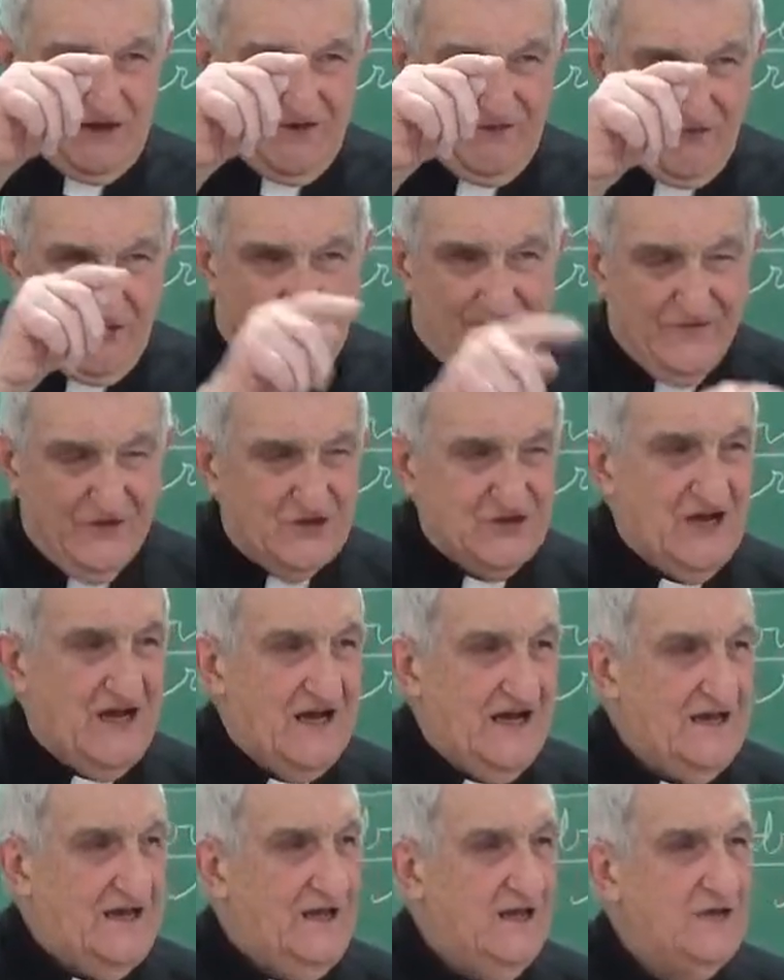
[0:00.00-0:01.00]
you have a
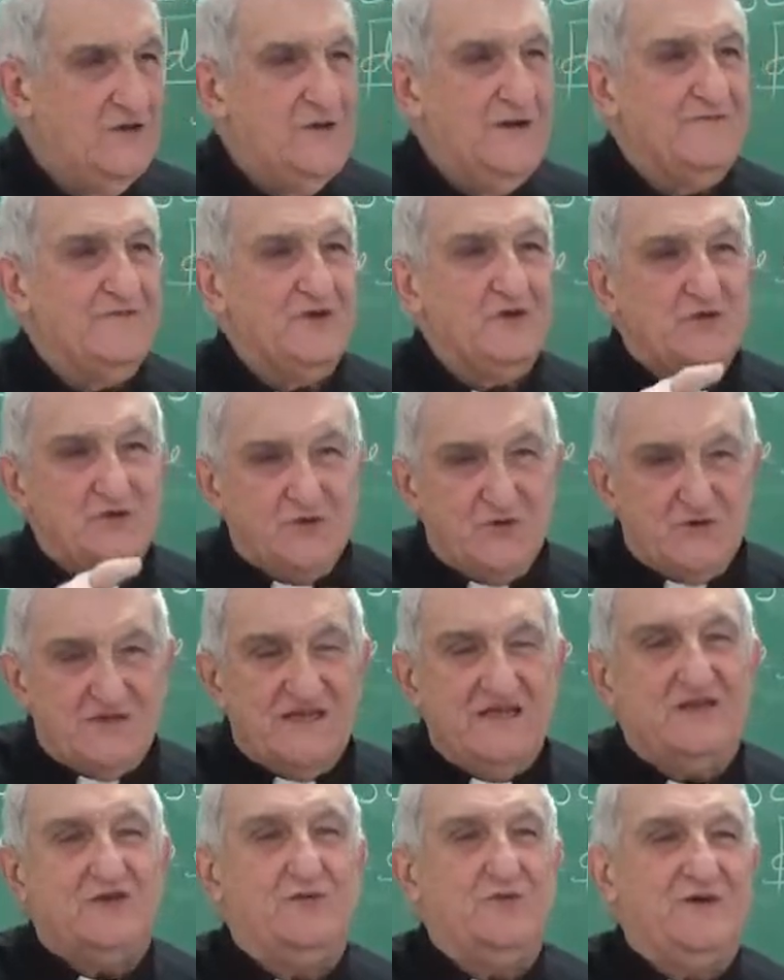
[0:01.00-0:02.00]
child, you have the
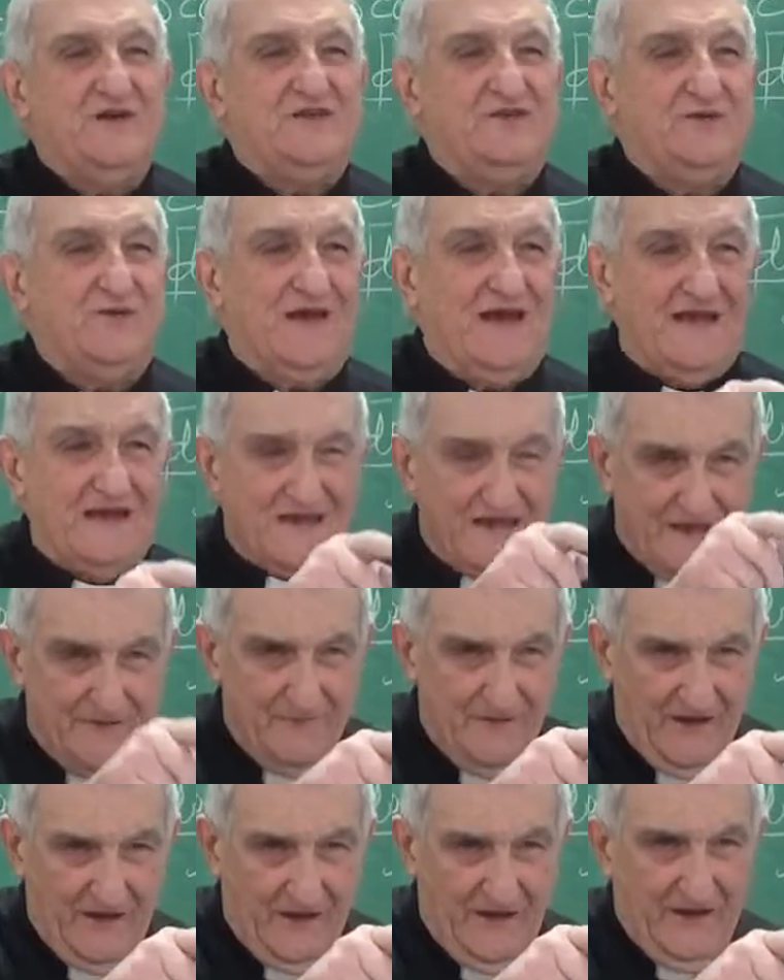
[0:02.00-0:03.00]
duty to educate
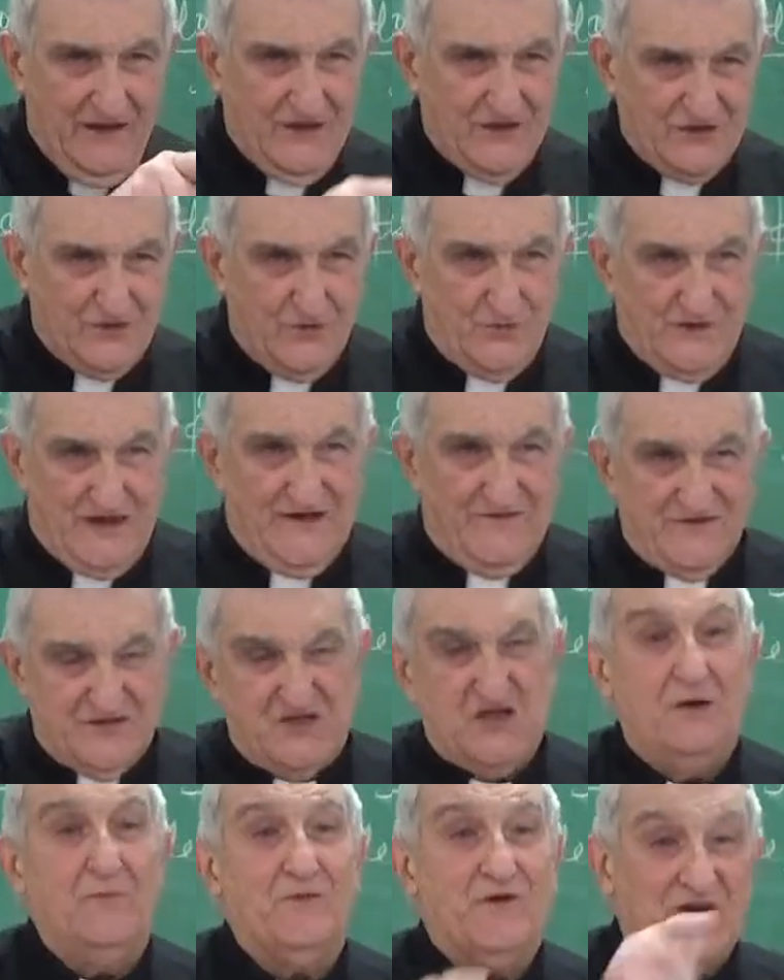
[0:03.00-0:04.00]
him. So you have
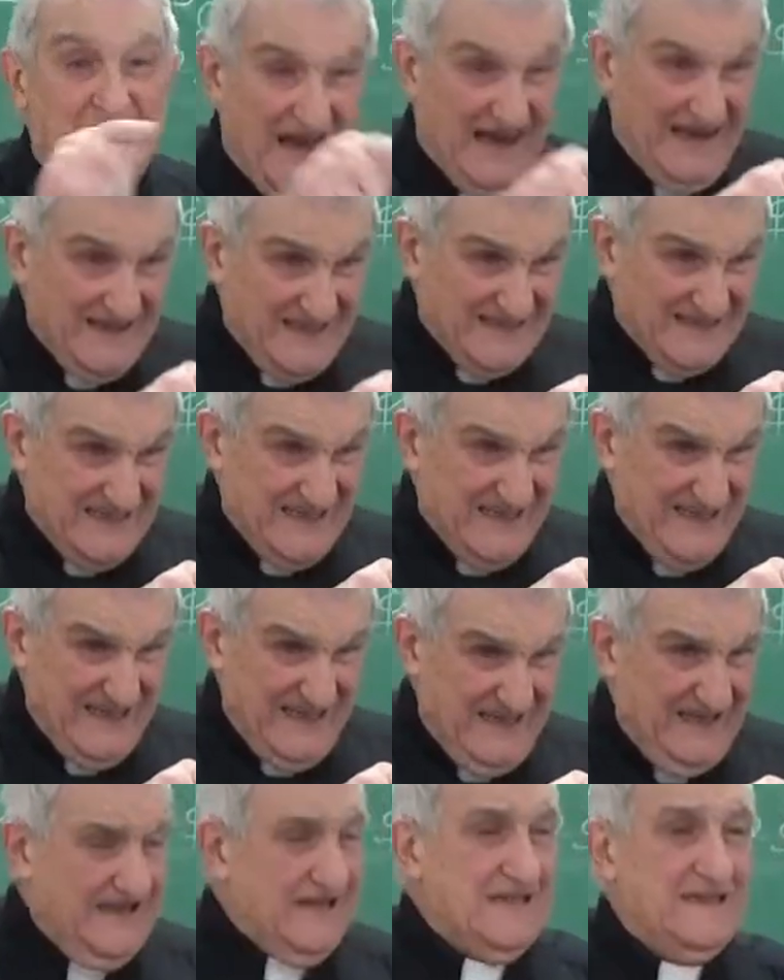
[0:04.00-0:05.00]
some right
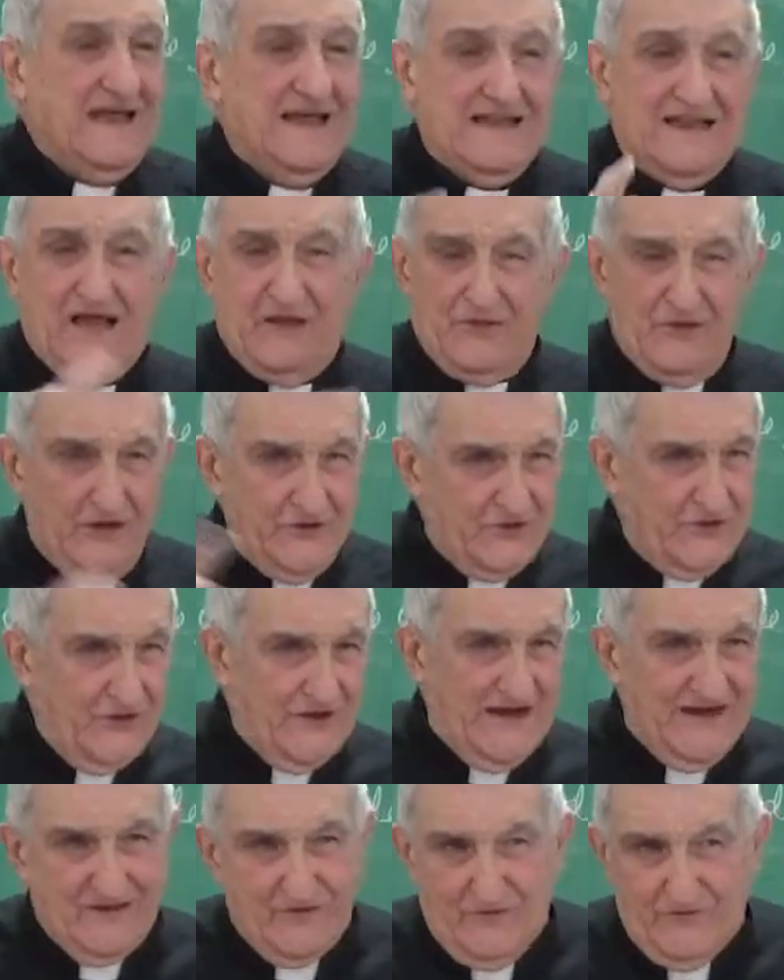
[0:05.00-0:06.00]
that are not the
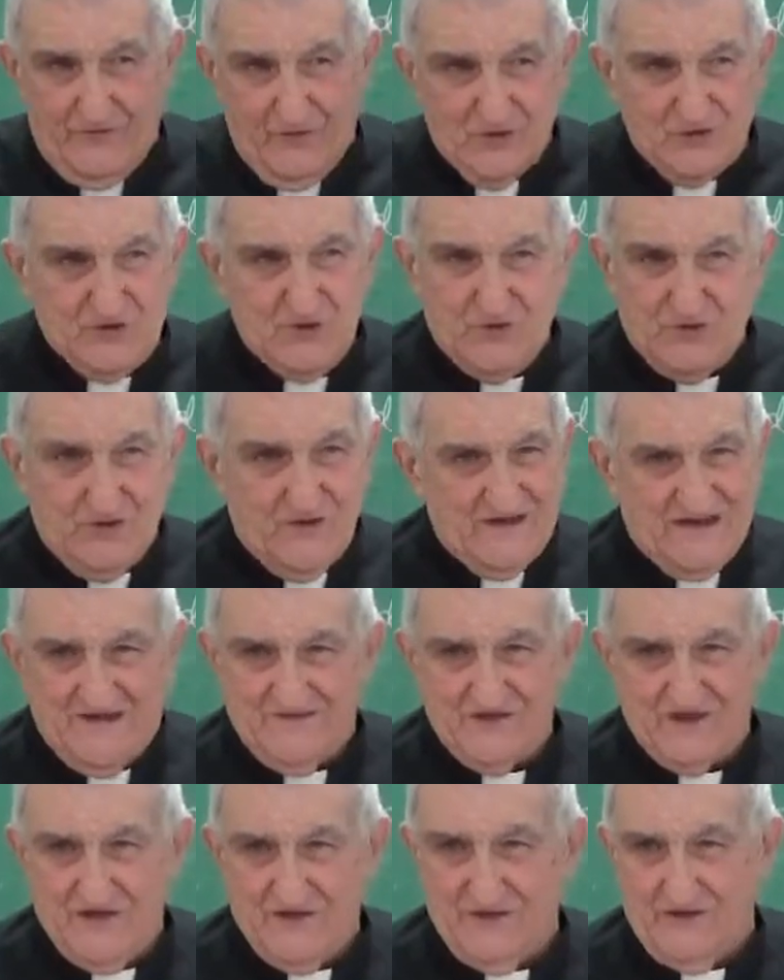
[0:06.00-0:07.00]
right of those who don't have
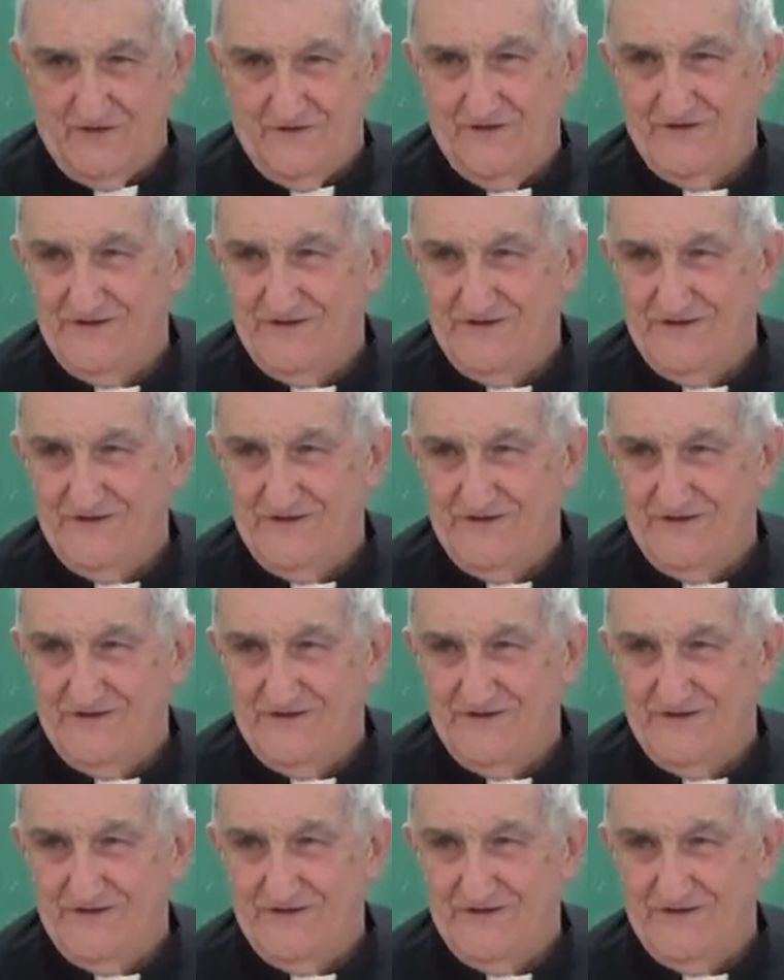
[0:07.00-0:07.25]
children.